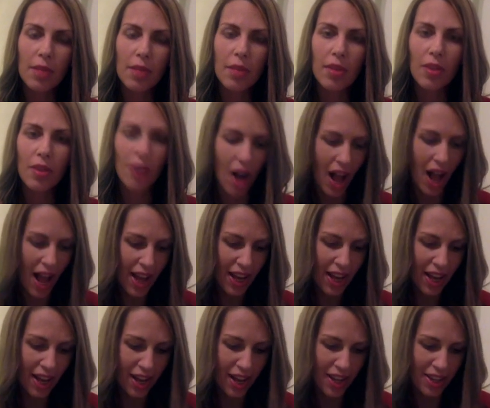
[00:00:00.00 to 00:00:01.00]
I mean, they're
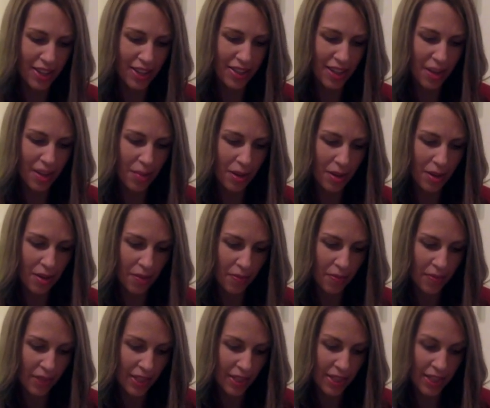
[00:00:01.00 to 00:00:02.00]
icons. I mean,
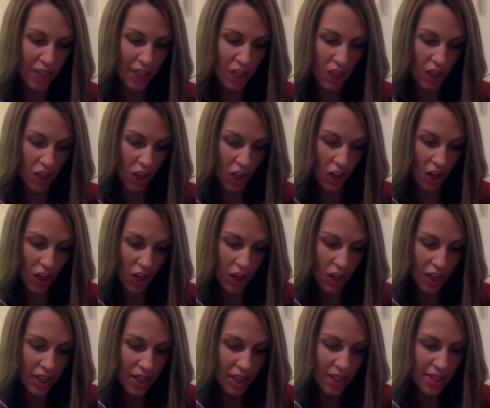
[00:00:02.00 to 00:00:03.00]
Dick
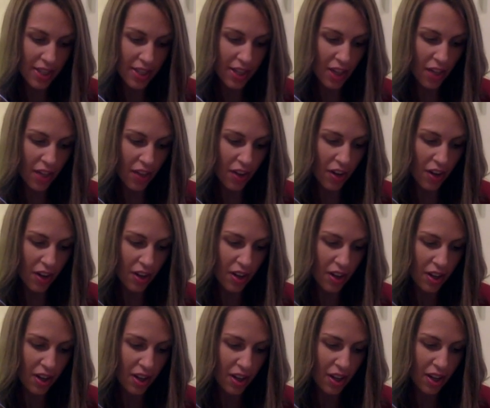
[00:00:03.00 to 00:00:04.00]
Clark is another.
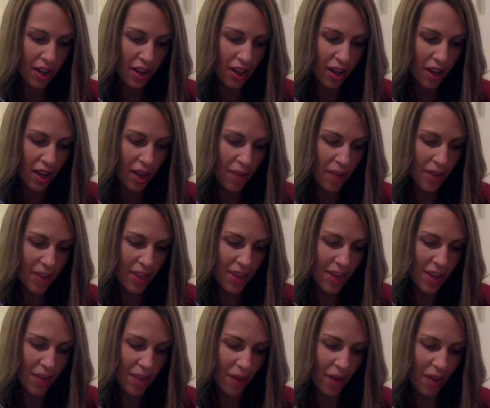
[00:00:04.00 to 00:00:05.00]
I mean,
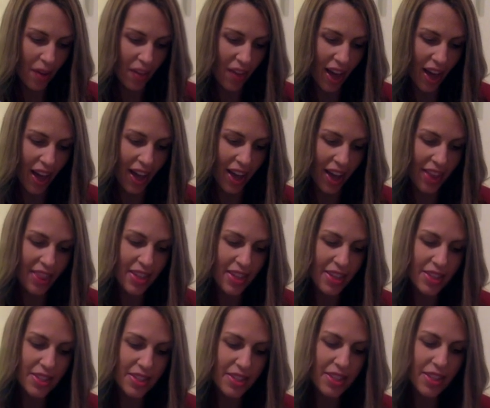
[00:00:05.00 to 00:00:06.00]
think about that.
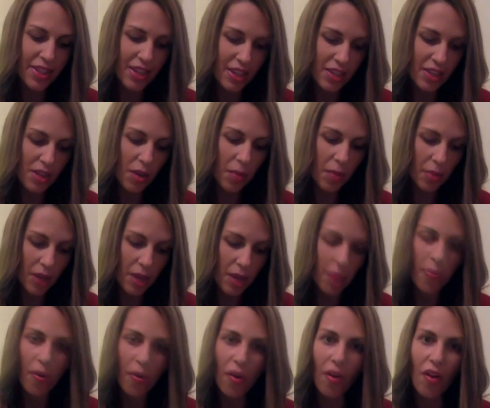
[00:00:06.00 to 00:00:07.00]
These are
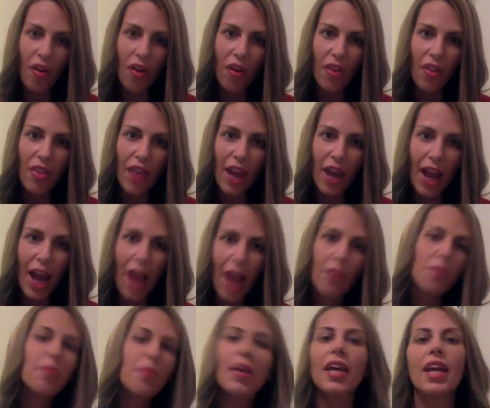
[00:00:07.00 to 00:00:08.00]
people that
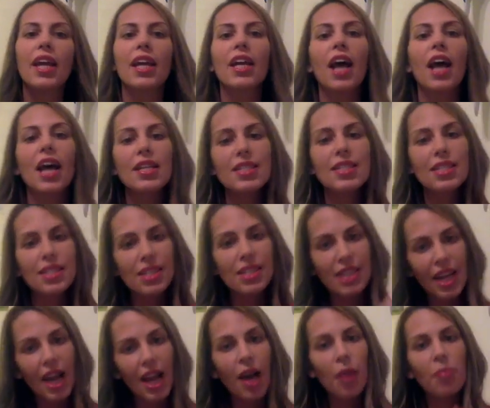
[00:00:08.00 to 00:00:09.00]
have made a
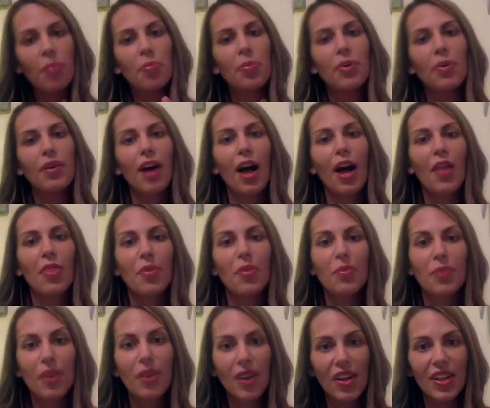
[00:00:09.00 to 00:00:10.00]
stamp on the
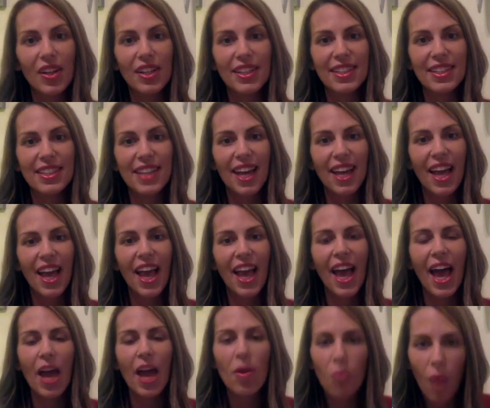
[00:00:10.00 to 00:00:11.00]
world.
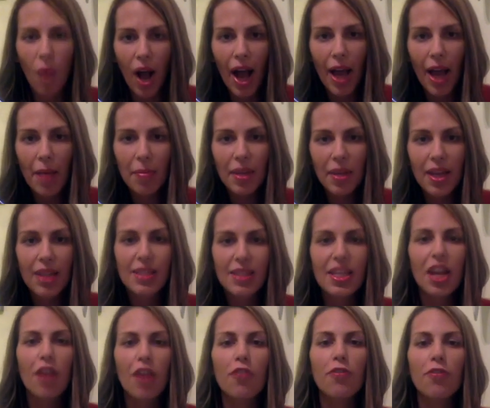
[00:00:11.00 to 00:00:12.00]
And why? Because
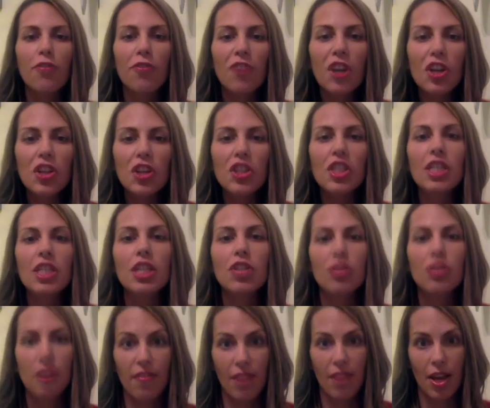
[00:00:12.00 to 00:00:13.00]
they're fiercely
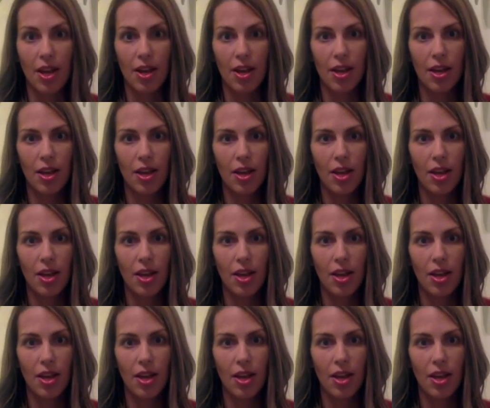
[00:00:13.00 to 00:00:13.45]
driven.